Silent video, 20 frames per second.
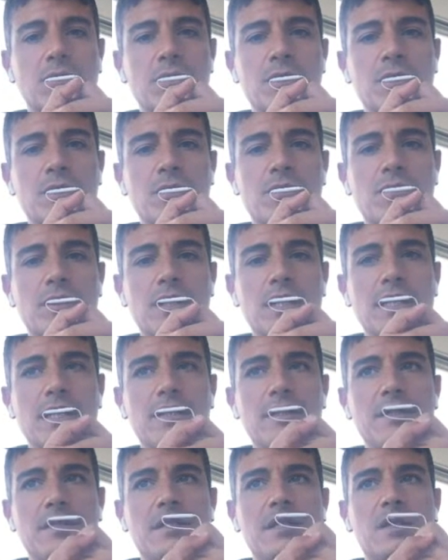So
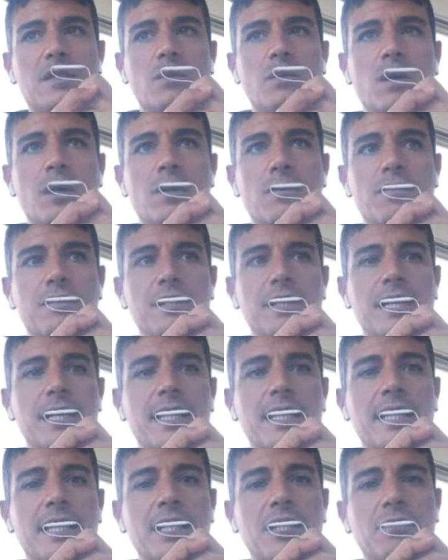this is one of
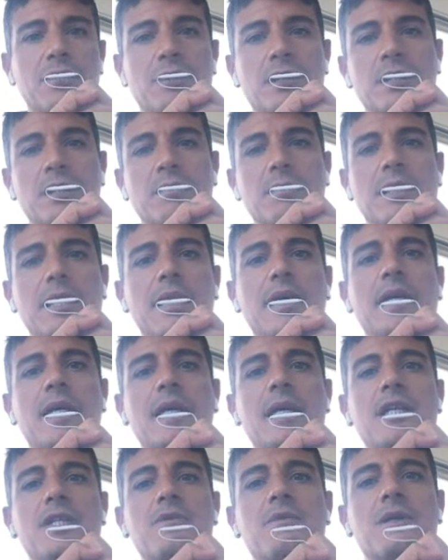the main
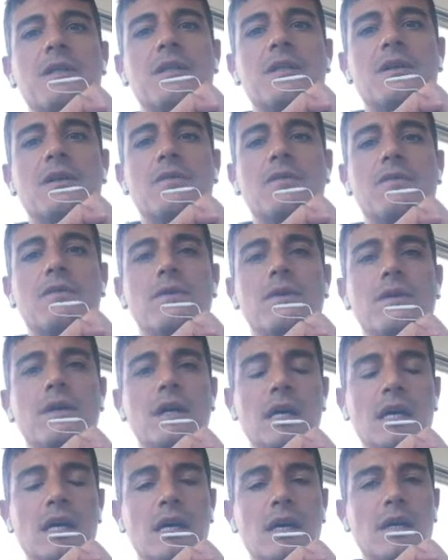engagement of
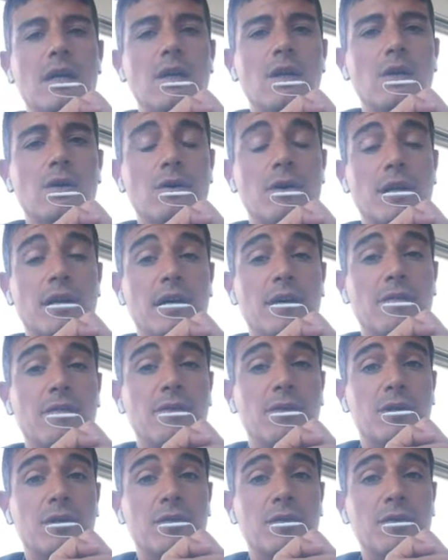L'Oréal
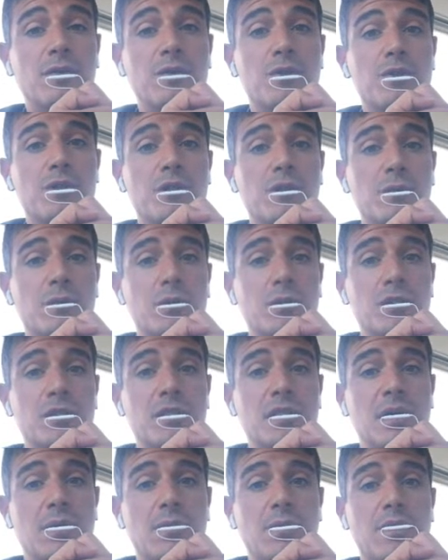for the future,
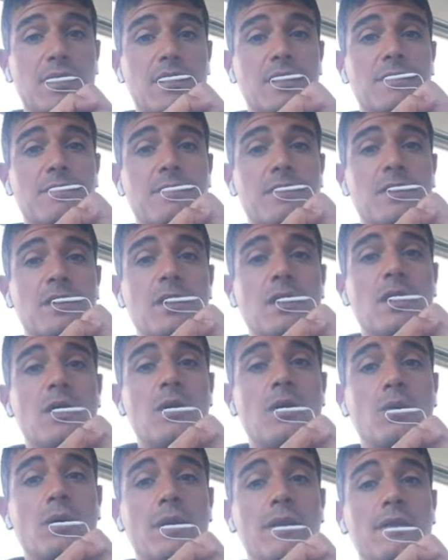which is our
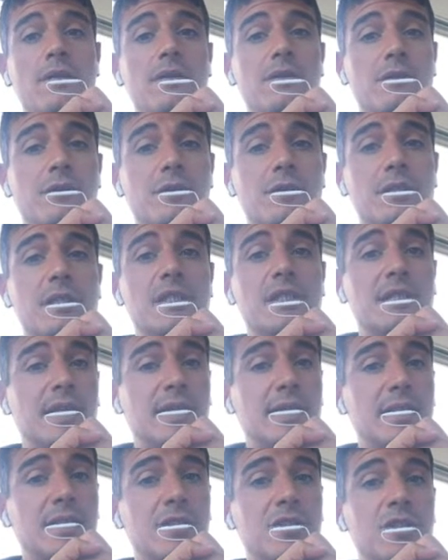2030
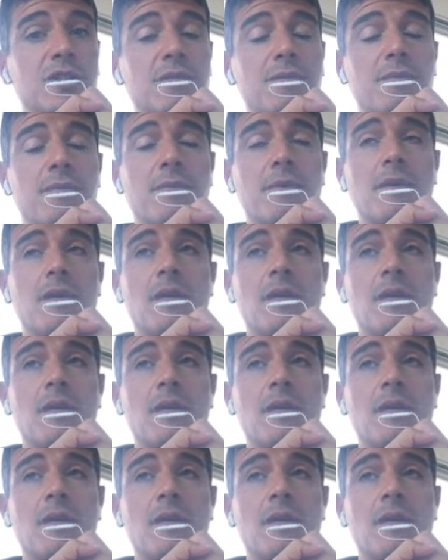strategy.